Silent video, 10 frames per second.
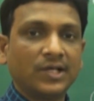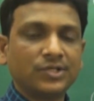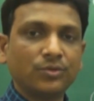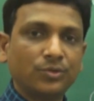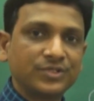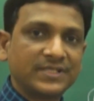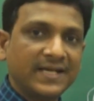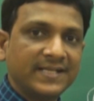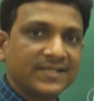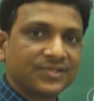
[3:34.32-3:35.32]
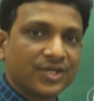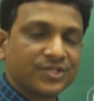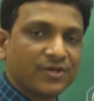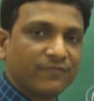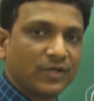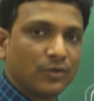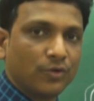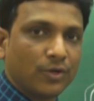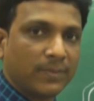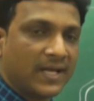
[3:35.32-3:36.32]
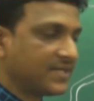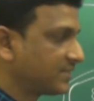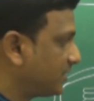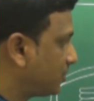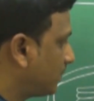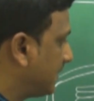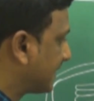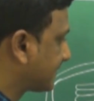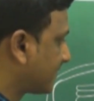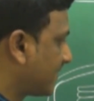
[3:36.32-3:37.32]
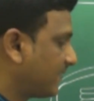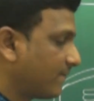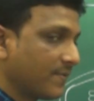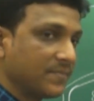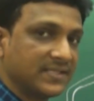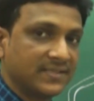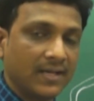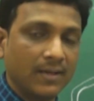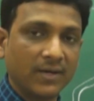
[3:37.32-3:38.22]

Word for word: So to study the structure of the chloroplast, it should be extracted from the cell.